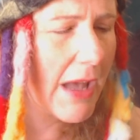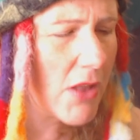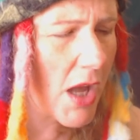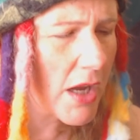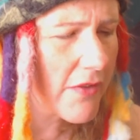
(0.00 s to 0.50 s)

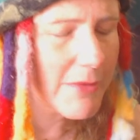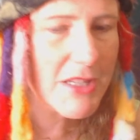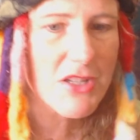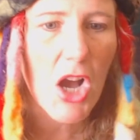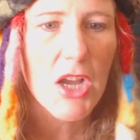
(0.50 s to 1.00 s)
How long have I
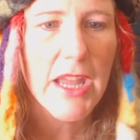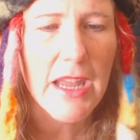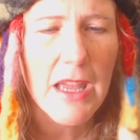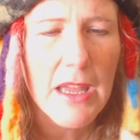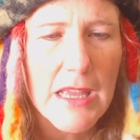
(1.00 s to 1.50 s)
been
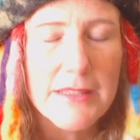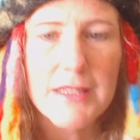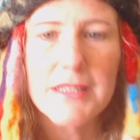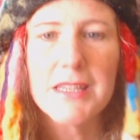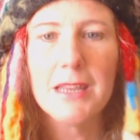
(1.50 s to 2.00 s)
talking?
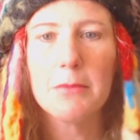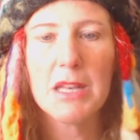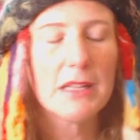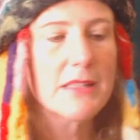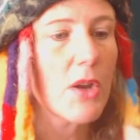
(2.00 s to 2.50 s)
16
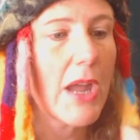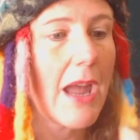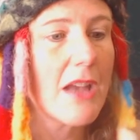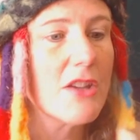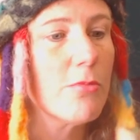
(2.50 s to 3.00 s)
minutes.
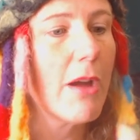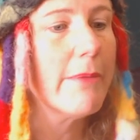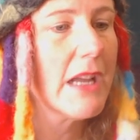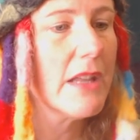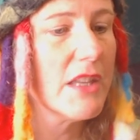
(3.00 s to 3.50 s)
Okay, I should
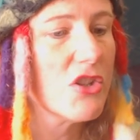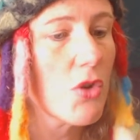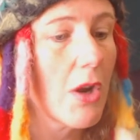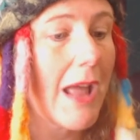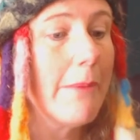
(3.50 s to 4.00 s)
probably cut this
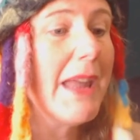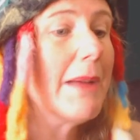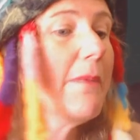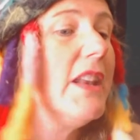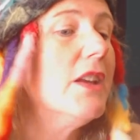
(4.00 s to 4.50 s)
short. I
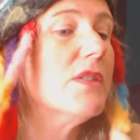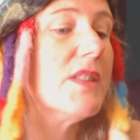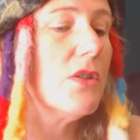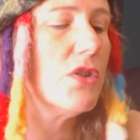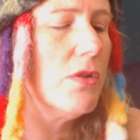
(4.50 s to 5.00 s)
make
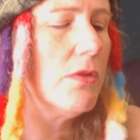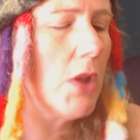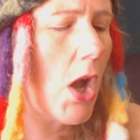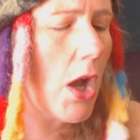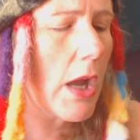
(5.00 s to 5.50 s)
videos that are too
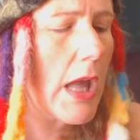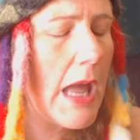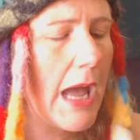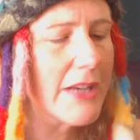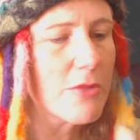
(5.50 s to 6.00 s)
long.
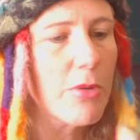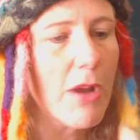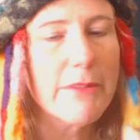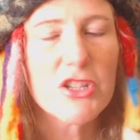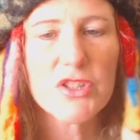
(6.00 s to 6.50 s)
I should
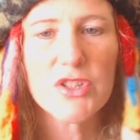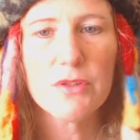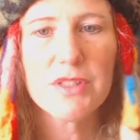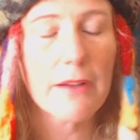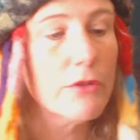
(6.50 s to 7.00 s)
probably just
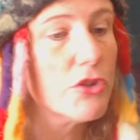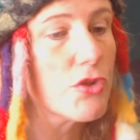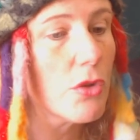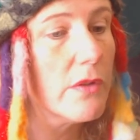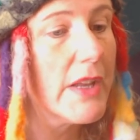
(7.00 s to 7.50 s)
do several
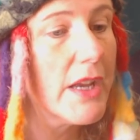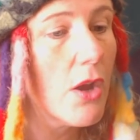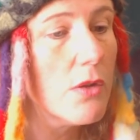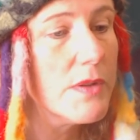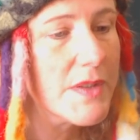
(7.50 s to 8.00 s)
short
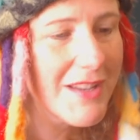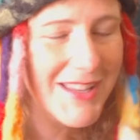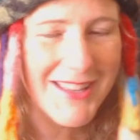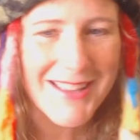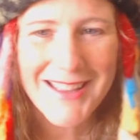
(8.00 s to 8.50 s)
videos.